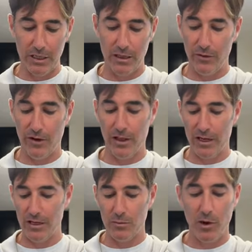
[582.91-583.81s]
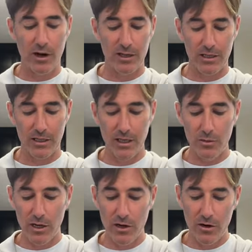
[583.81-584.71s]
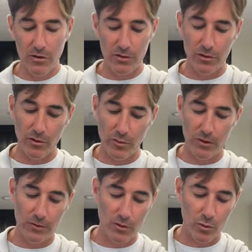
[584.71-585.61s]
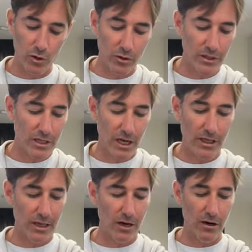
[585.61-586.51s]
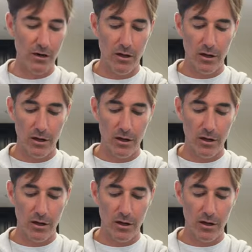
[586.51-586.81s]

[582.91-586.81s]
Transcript: And then we've got like a nice pocket of cinnamon here. There's a little bit of swirl inside there.